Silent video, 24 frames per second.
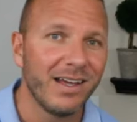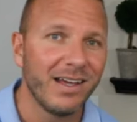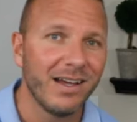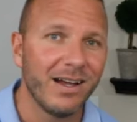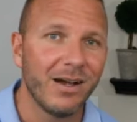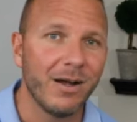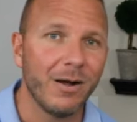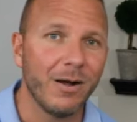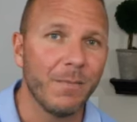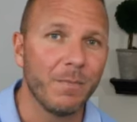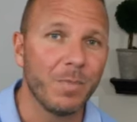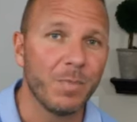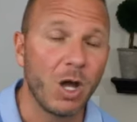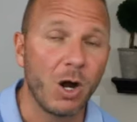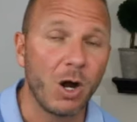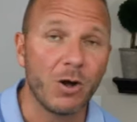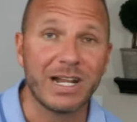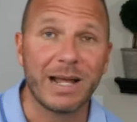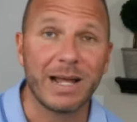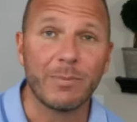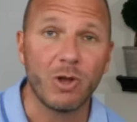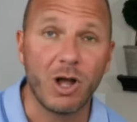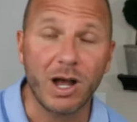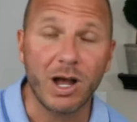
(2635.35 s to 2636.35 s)

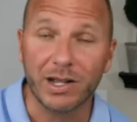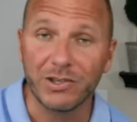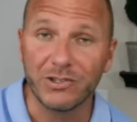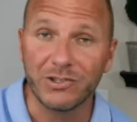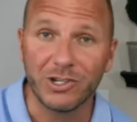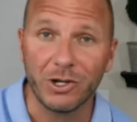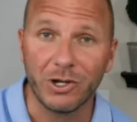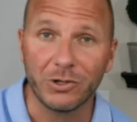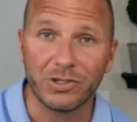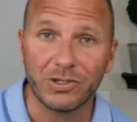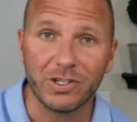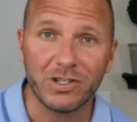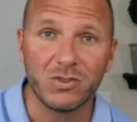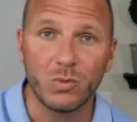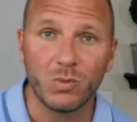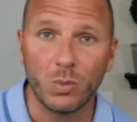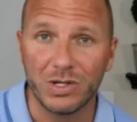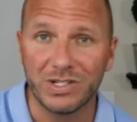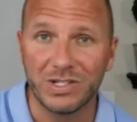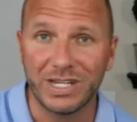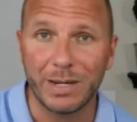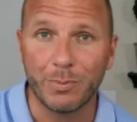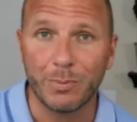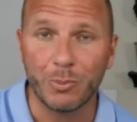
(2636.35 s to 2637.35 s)
RDAP Law Consultants
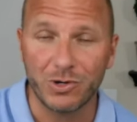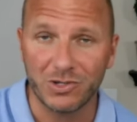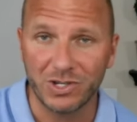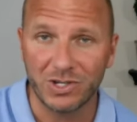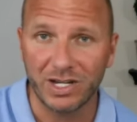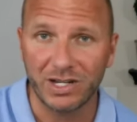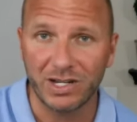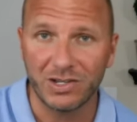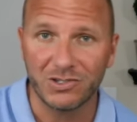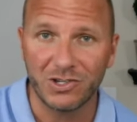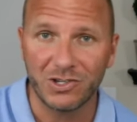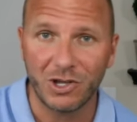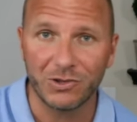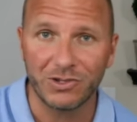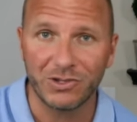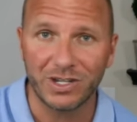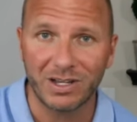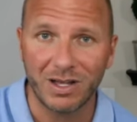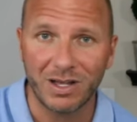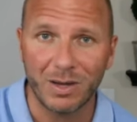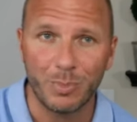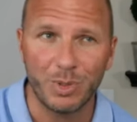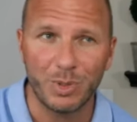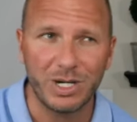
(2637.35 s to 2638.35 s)
was a prison consulting
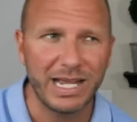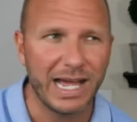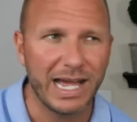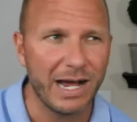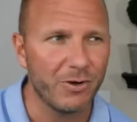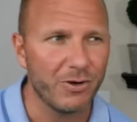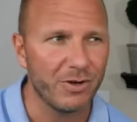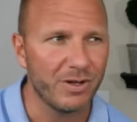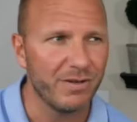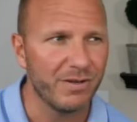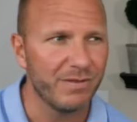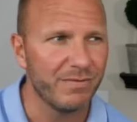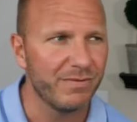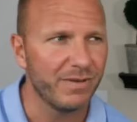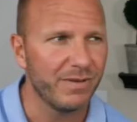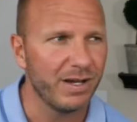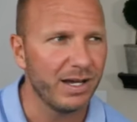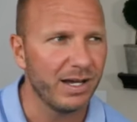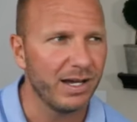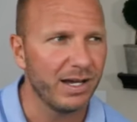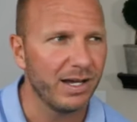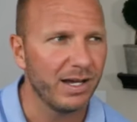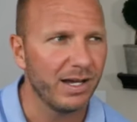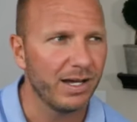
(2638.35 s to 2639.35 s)
company out
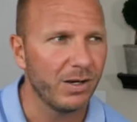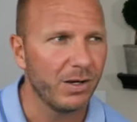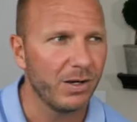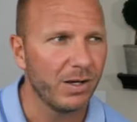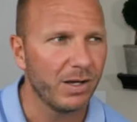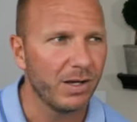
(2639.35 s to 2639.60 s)
of